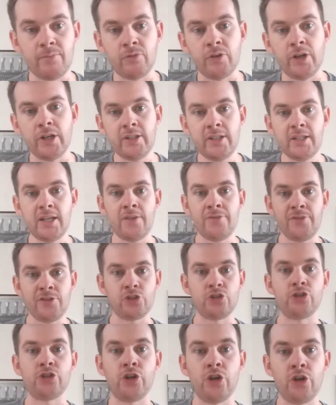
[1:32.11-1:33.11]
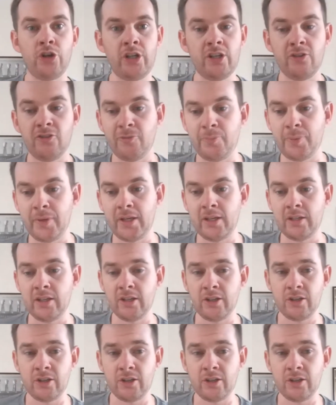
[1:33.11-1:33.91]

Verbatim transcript: really in this journey of being a